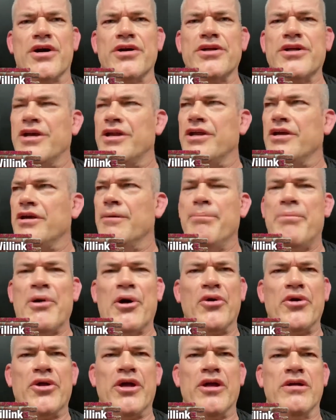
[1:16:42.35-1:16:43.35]
on getting 1
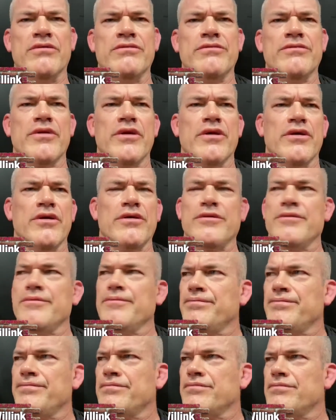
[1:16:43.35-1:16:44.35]
billion
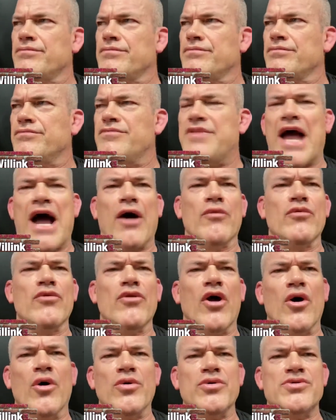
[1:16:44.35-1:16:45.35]

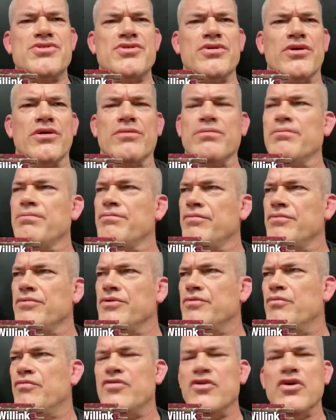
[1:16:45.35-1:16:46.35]
downloads or
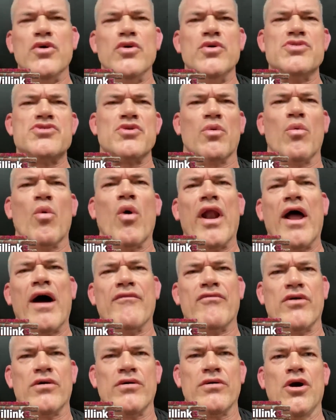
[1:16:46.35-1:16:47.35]
views or
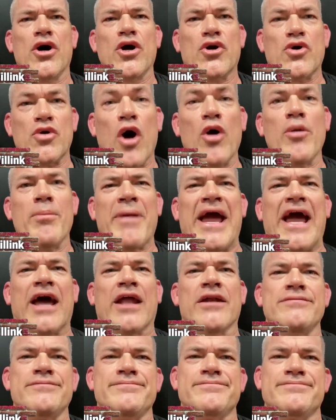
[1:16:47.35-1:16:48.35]
whatever. A grown
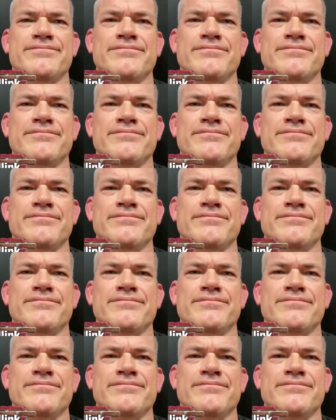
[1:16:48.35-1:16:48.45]
man